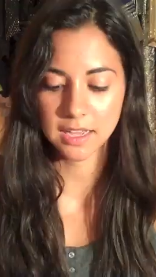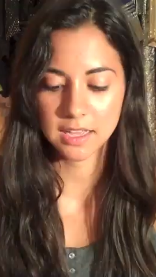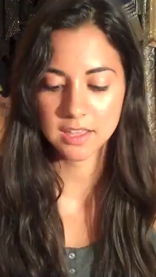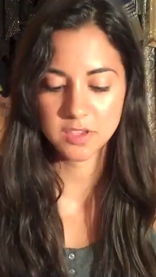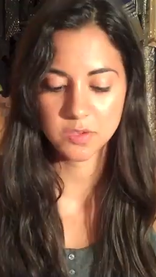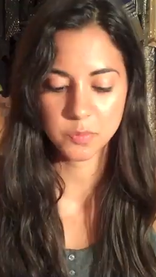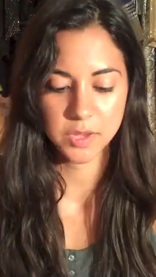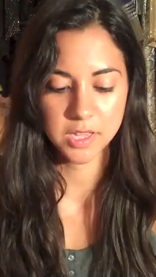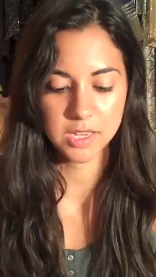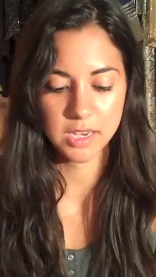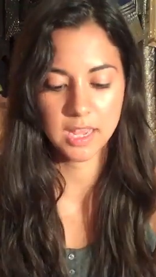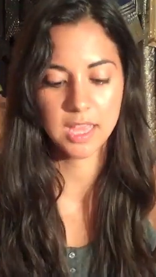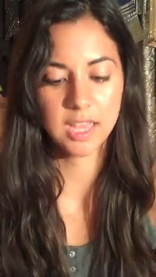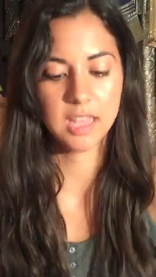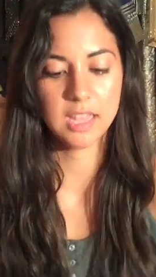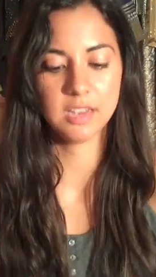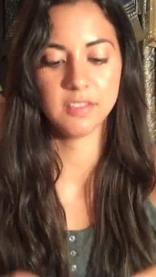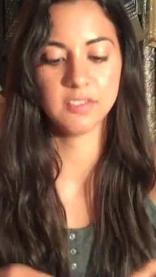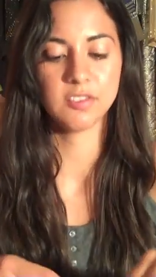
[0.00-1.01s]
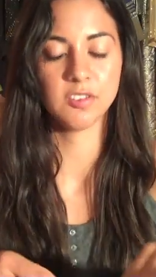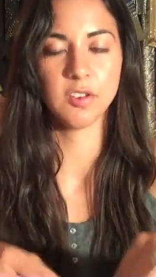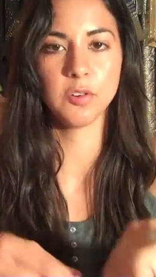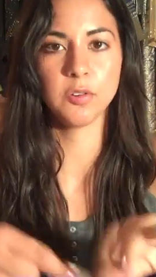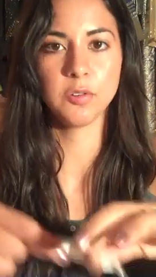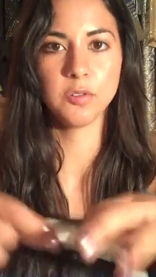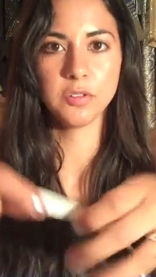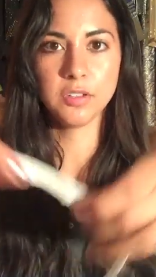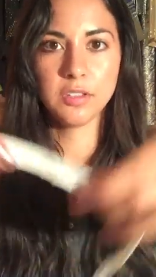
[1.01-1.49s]
I just went and
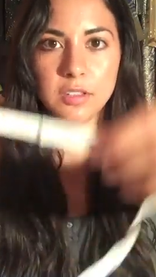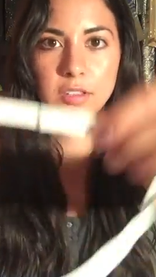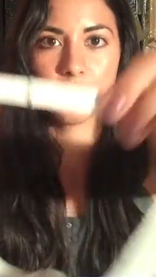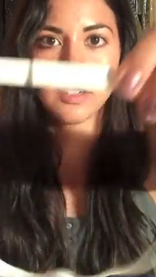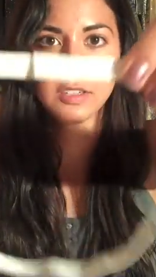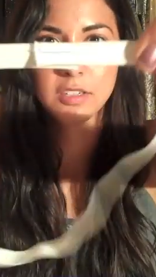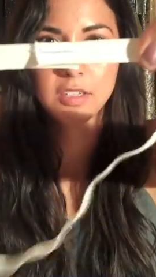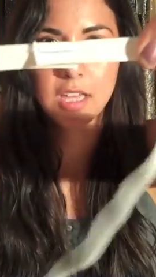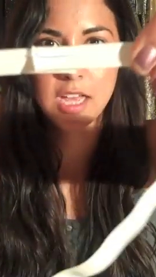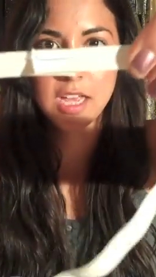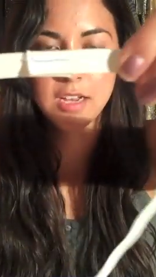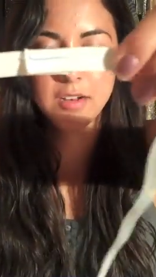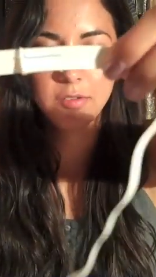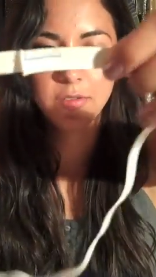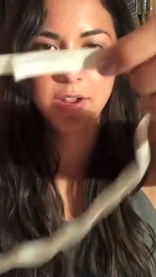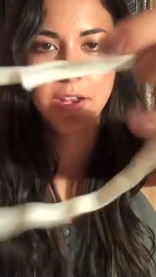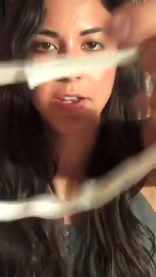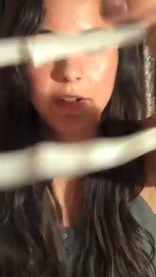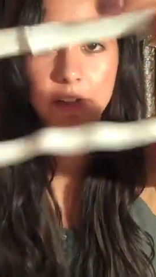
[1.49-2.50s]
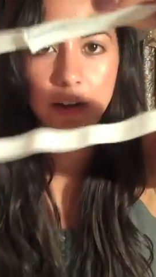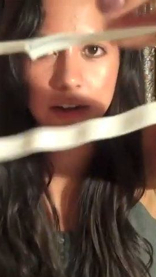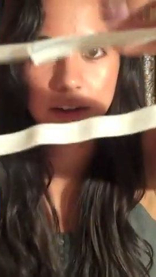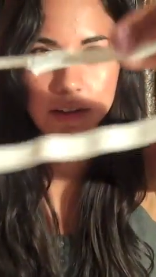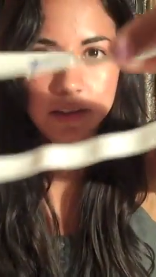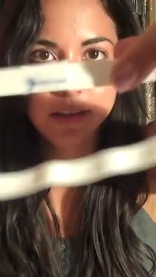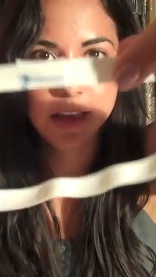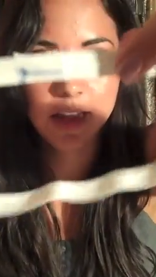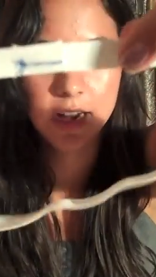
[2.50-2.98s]
sewed a little line right
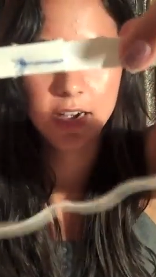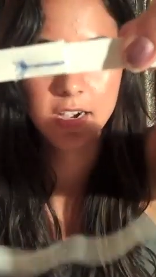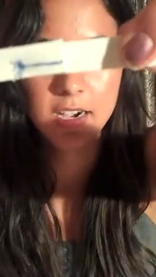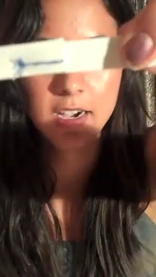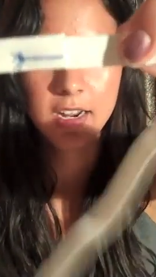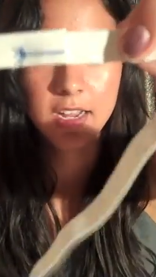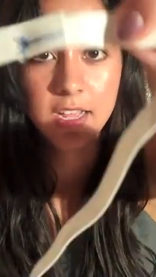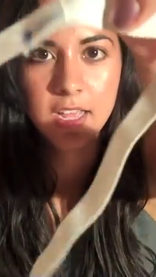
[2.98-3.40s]
across there,